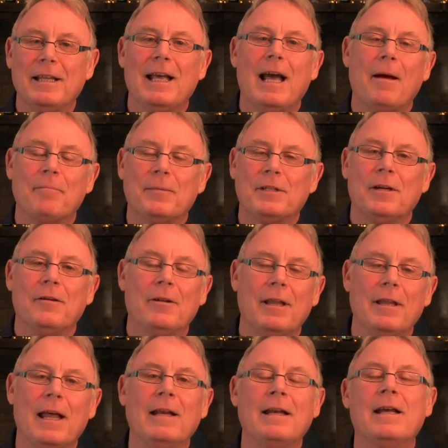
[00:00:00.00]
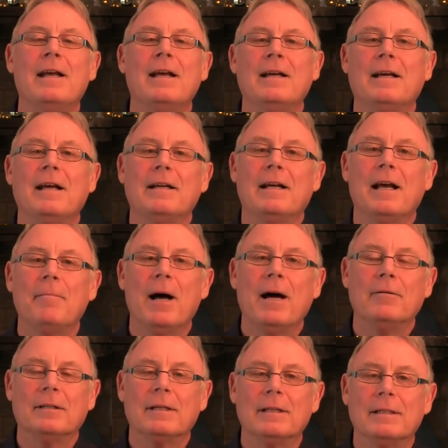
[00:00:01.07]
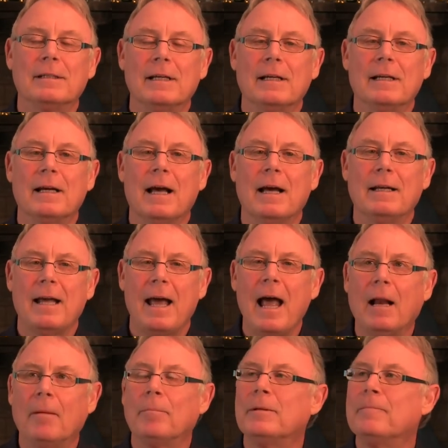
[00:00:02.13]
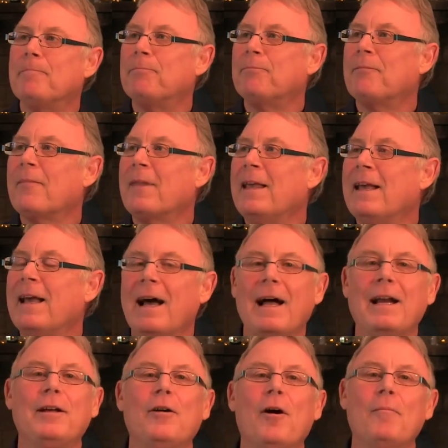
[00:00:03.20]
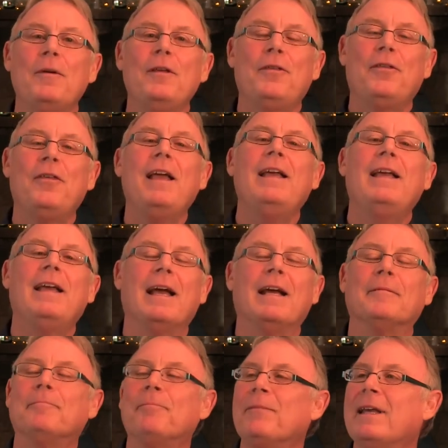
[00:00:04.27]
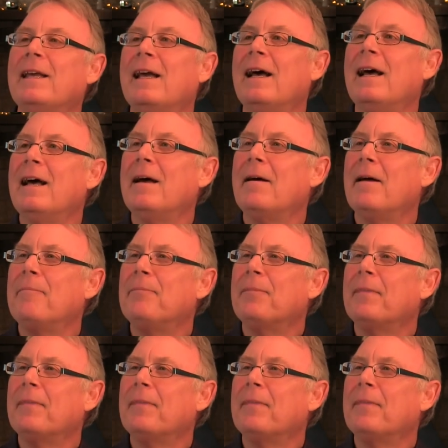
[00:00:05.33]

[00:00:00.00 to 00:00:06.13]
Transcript: the app, Sue then can come out and help. And it got me thinking about,